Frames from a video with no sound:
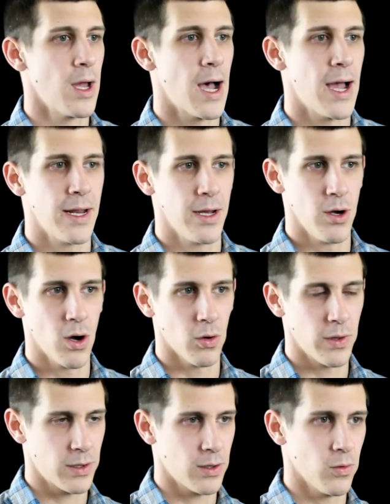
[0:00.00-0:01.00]
I didn't know
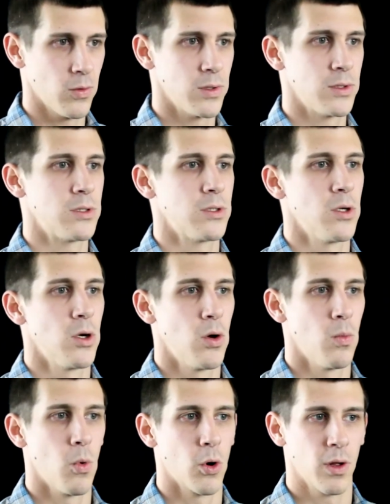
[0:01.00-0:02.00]
that there was
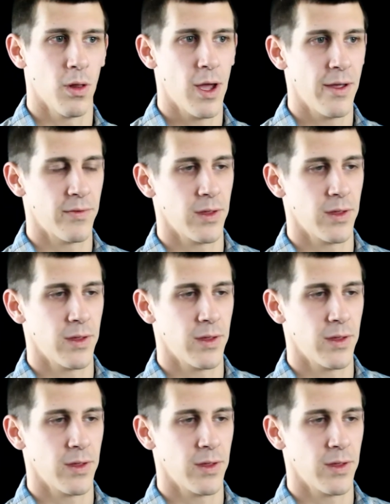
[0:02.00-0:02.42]
more to life